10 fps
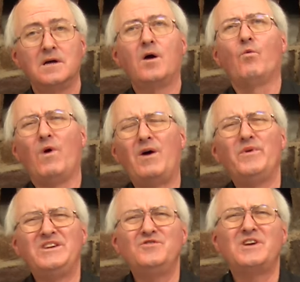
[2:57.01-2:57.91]
While
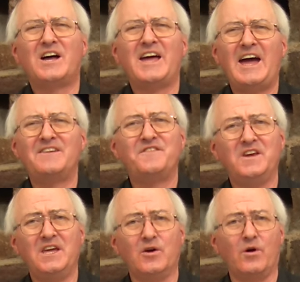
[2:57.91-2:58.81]
we do not have
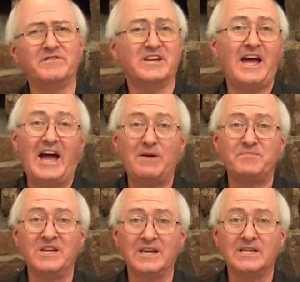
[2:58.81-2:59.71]
video of it
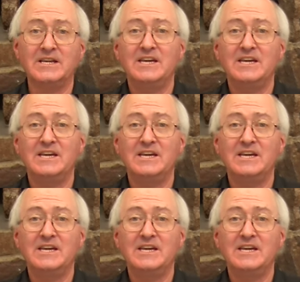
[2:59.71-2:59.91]
happening,